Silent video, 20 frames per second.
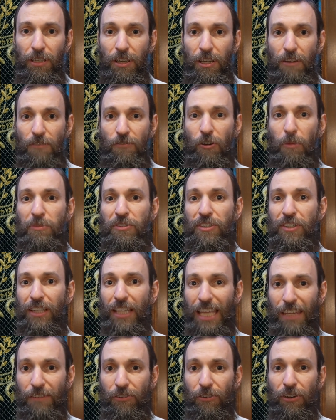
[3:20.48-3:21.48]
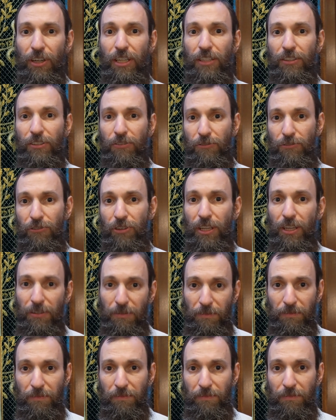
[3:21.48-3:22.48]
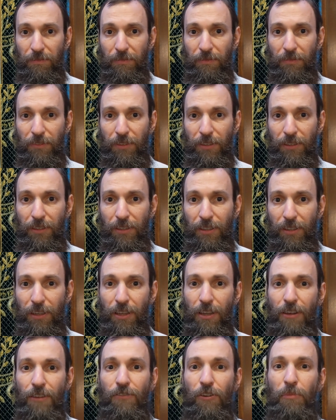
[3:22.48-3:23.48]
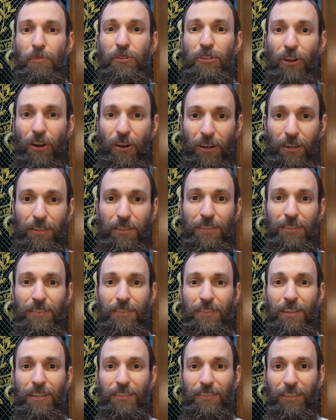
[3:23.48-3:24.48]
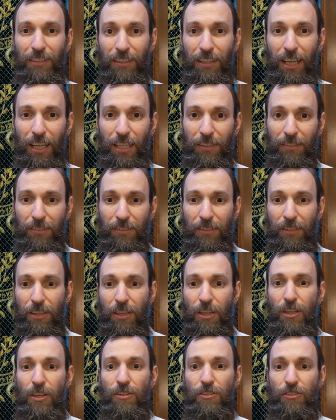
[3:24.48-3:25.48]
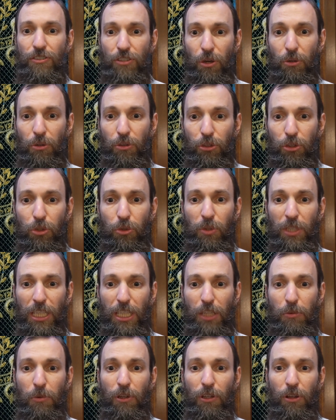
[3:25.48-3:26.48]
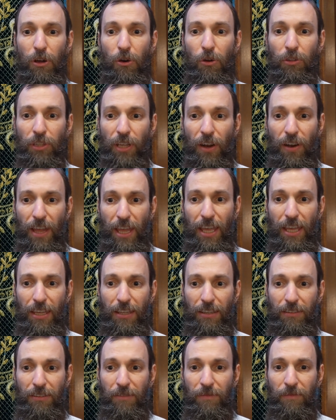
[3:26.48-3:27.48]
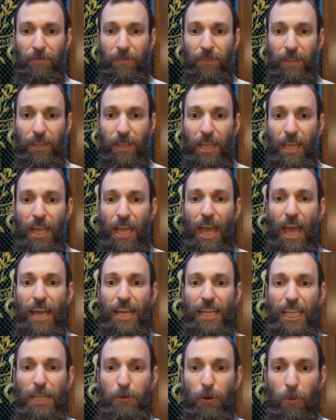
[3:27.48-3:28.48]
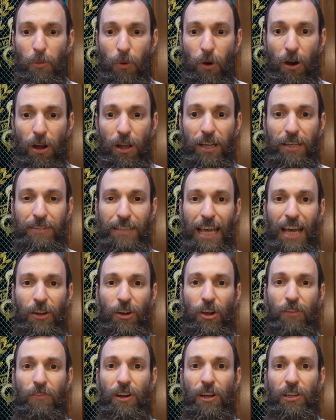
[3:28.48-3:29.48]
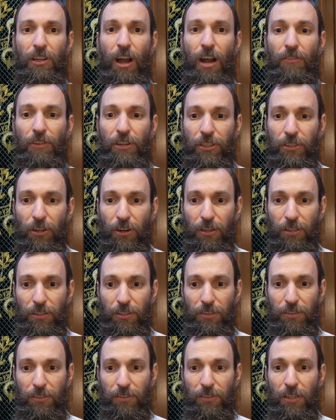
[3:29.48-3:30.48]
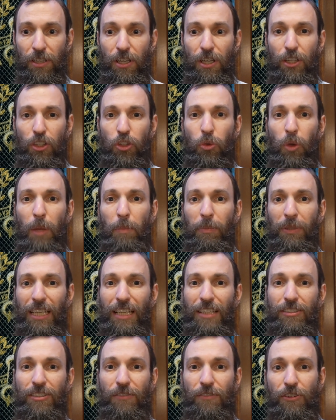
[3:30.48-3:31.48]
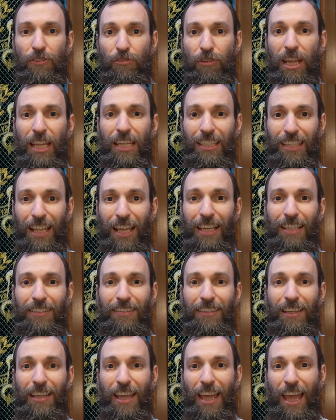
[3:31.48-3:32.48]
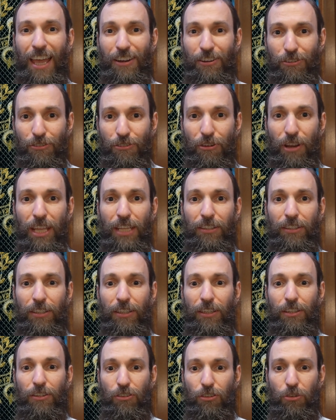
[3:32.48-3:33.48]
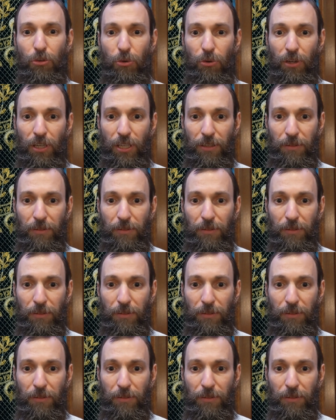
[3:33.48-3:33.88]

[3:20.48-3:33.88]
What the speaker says: from slavery to freedom, from darkness to light, so too He will hold our hand, and He will walk us out of our current darkness to a place of great light and great joy.